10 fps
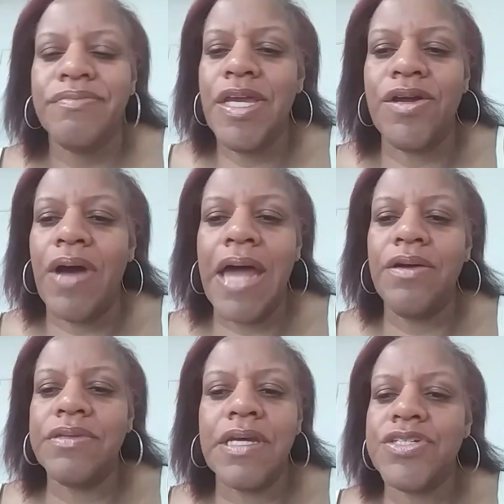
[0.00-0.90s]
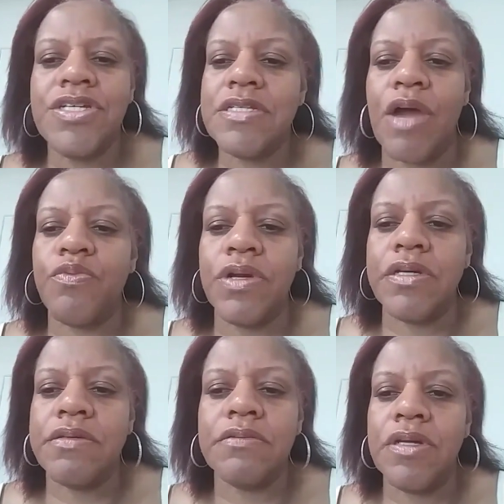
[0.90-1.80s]
you know, I don't think she's not
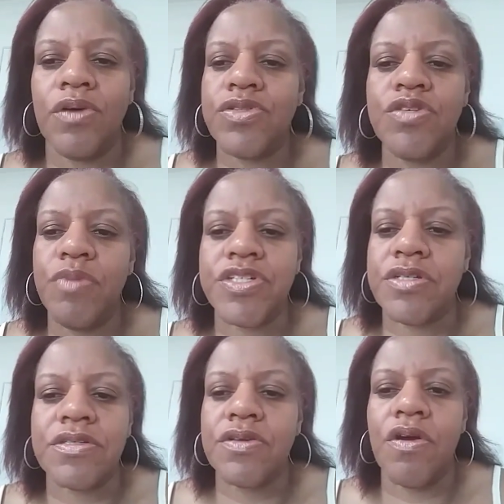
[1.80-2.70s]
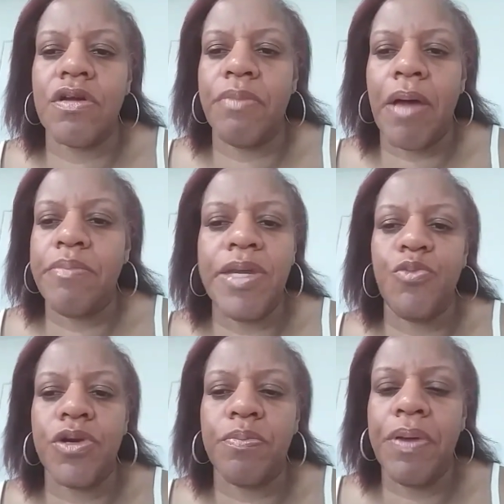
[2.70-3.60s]
really, you know, too much concerned about me
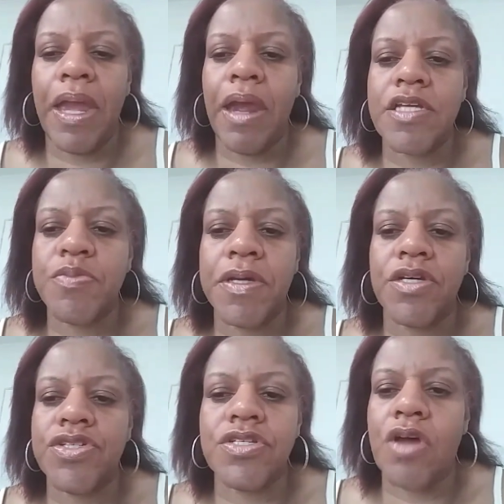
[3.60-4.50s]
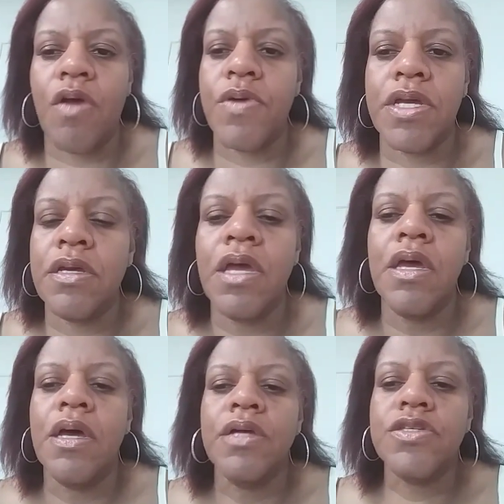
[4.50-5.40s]
with her parents, because she's already
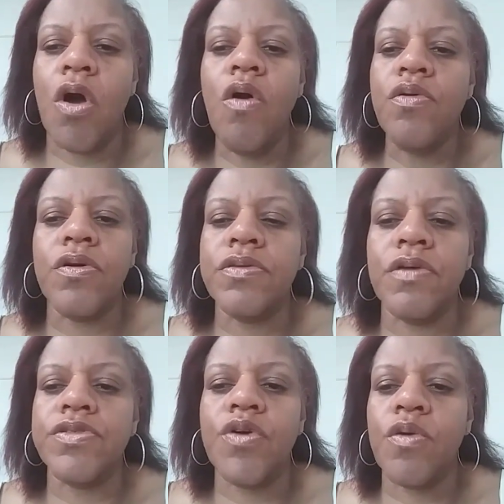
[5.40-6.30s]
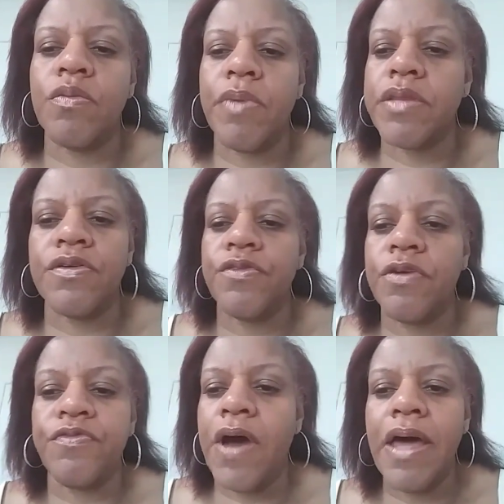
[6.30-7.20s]
told her mother and
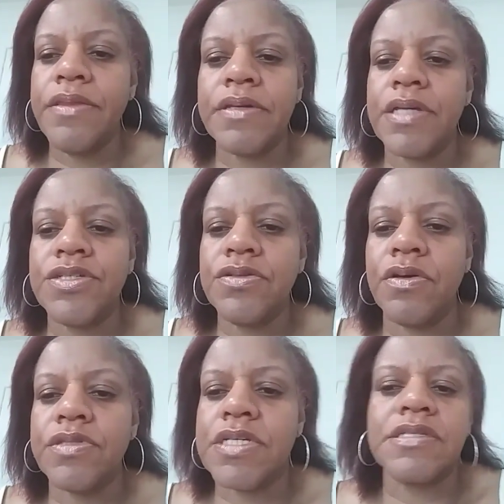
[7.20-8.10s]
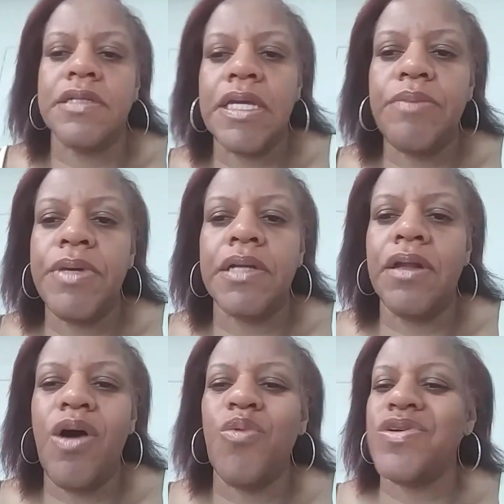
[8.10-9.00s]
her father that, you know, just to leave me
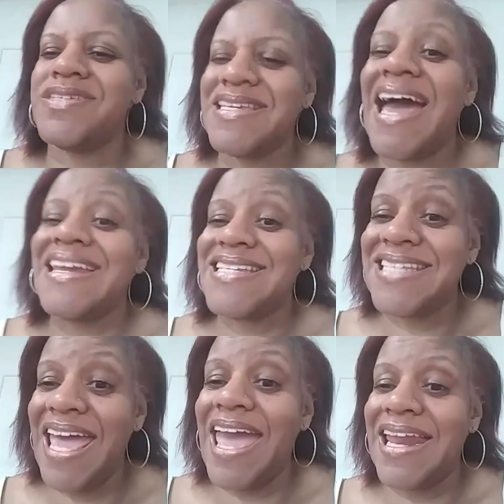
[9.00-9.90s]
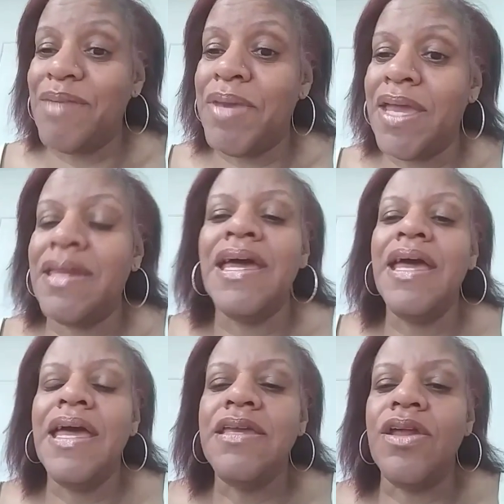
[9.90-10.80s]
alone, which is kind of sad. I mean,
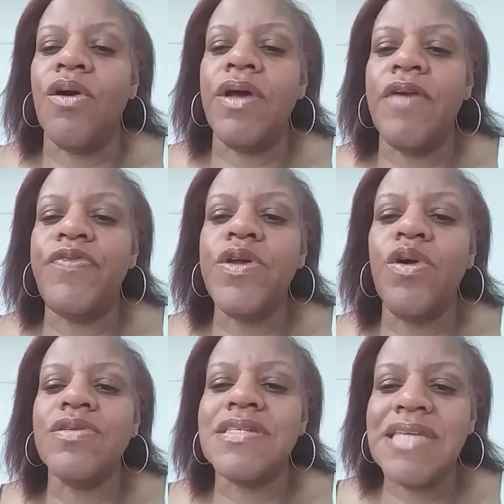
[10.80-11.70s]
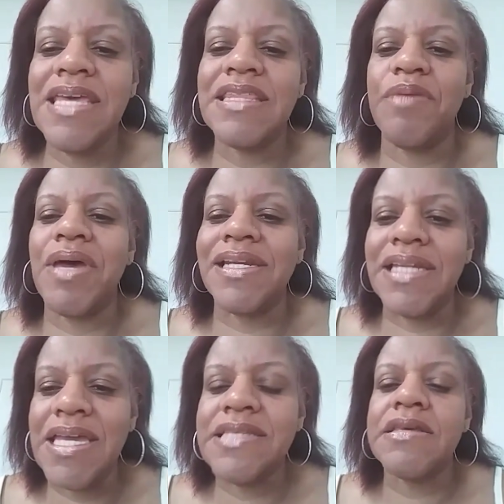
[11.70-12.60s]
you know, if you don't see them, at
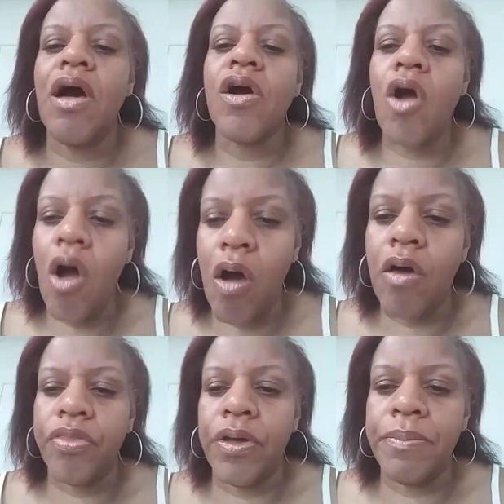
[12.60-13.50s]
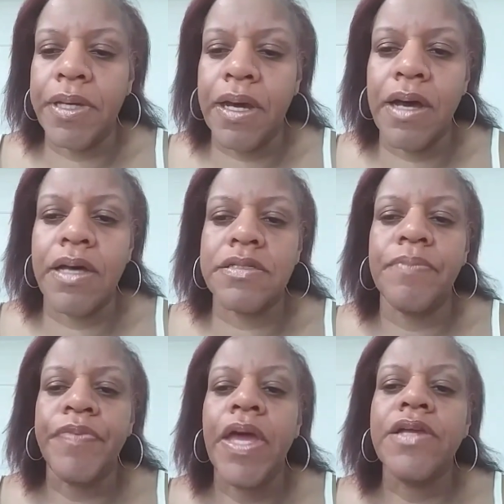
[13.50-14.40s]
least call them, because
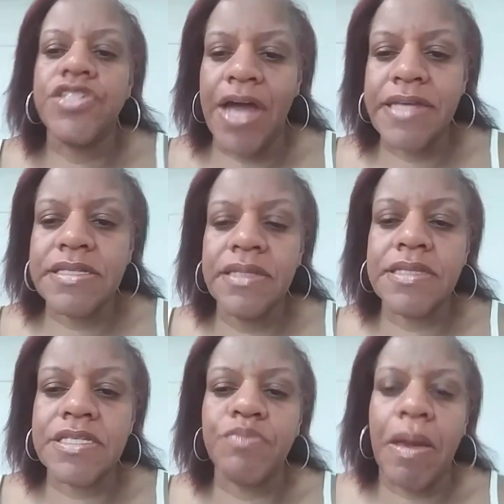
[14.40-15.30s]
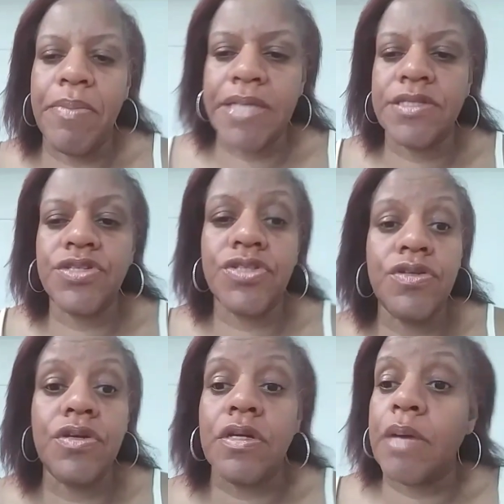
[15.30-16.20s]
Jocelyn, this is my message to
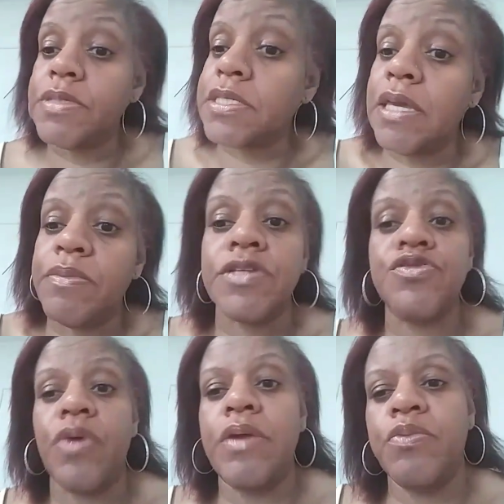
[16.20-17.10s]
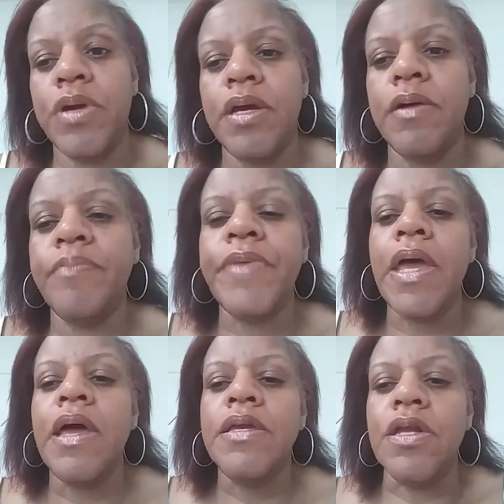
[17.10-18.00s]
you, and I'm just keeping it straight real.
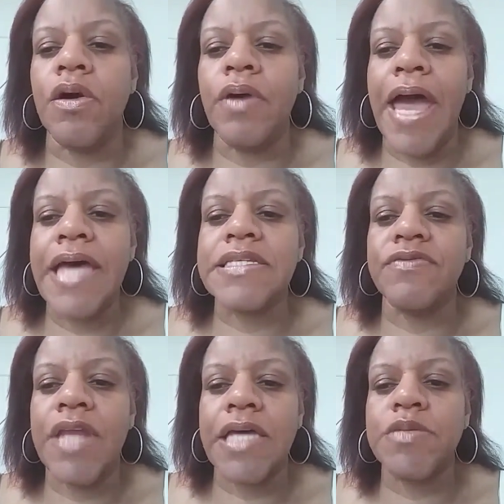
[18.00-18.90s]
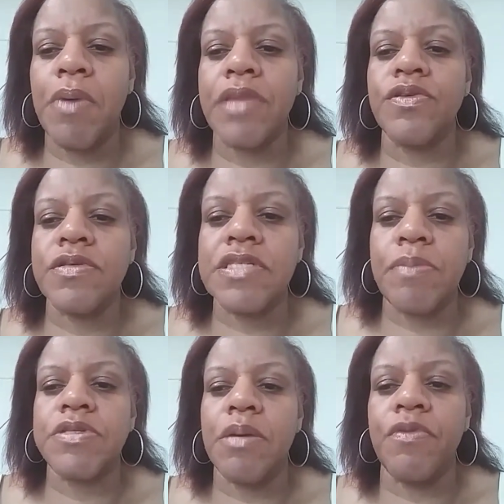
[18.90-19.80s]
You know, as of next month on
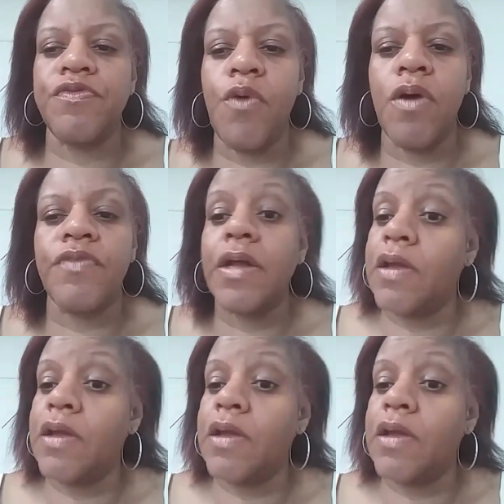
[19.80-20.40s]
September 4th, I